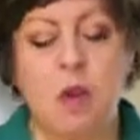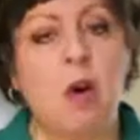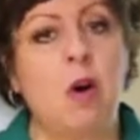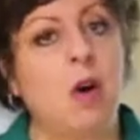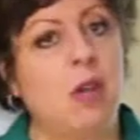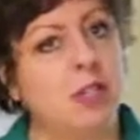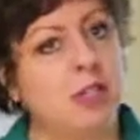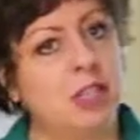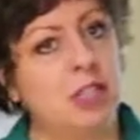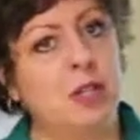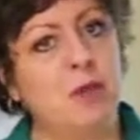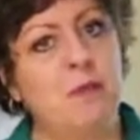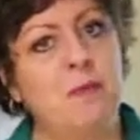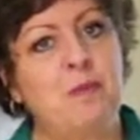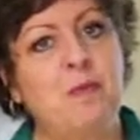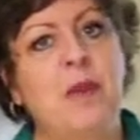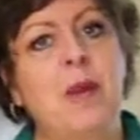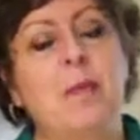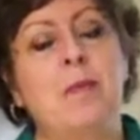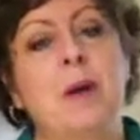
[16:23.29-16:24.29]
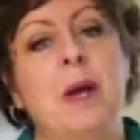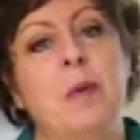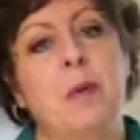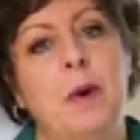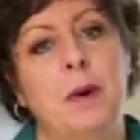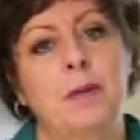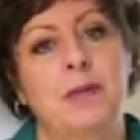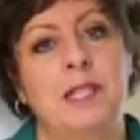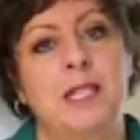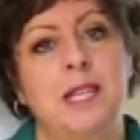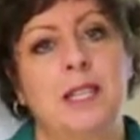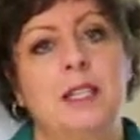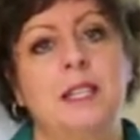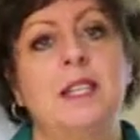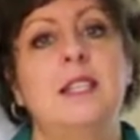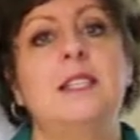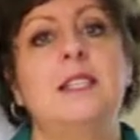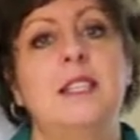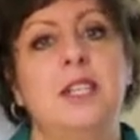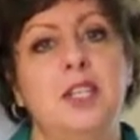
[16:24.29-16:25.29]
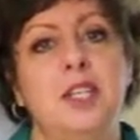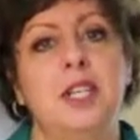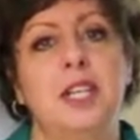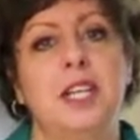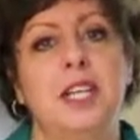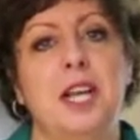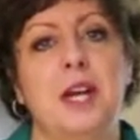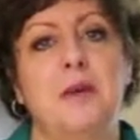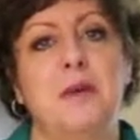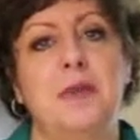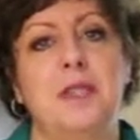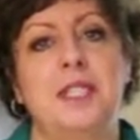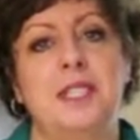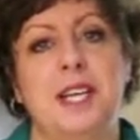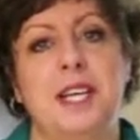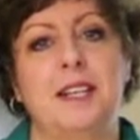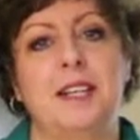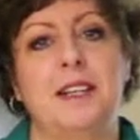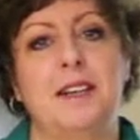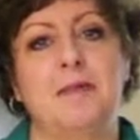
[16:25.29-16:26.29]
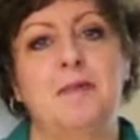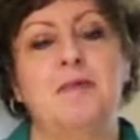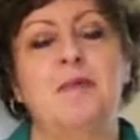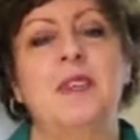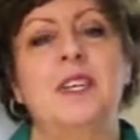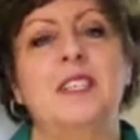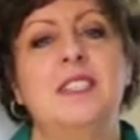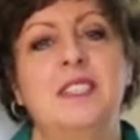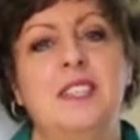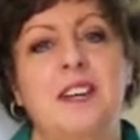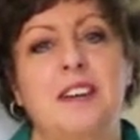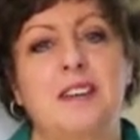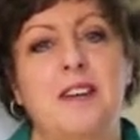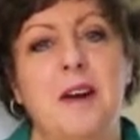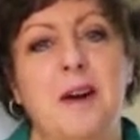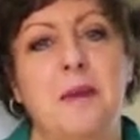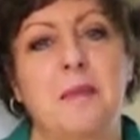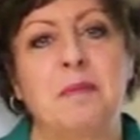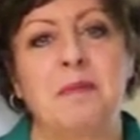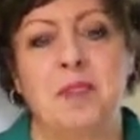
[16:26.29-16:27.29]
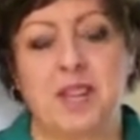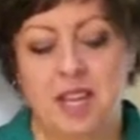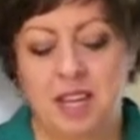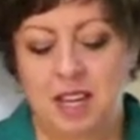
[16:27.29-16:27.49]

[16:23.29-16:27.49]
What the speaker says: Also, my website, dishingitoutwithdana.com.